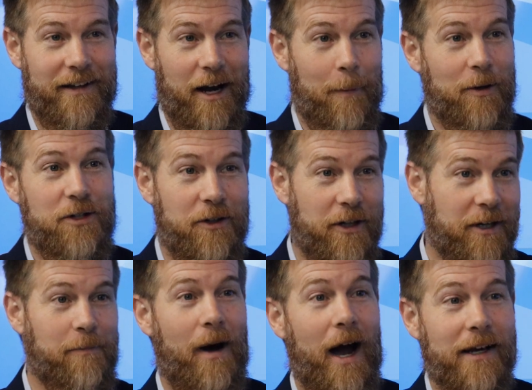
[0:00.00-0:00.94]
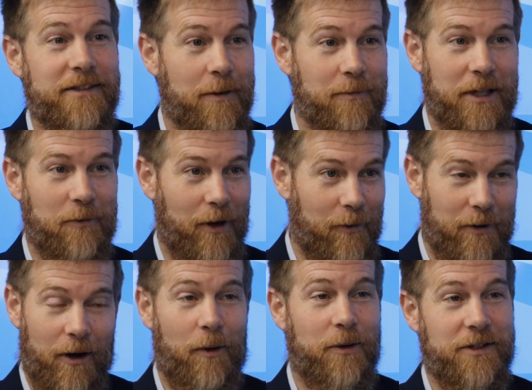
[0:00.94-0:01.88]
the opportunity to buy something, right?
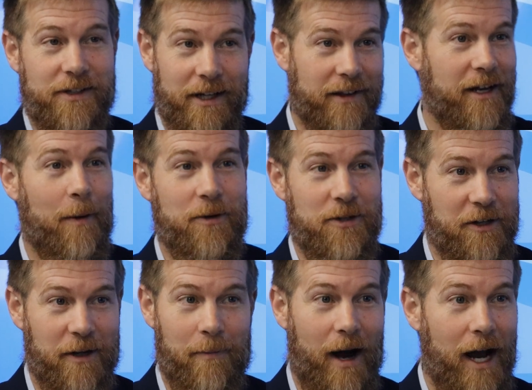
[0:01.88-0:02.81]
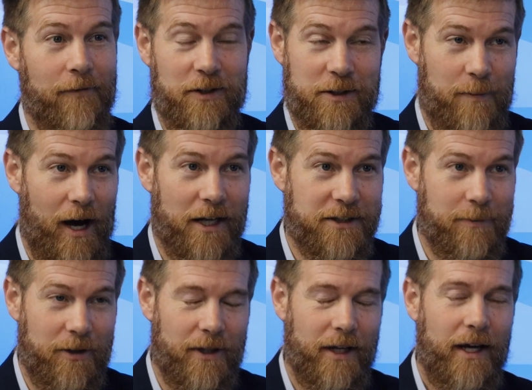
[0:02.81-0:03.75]
We always take the opportunity to buy if it's
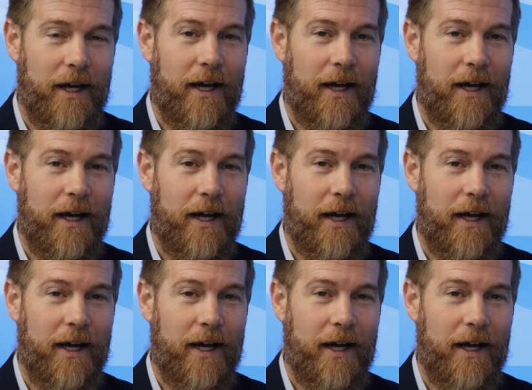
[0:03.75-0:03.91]
possible.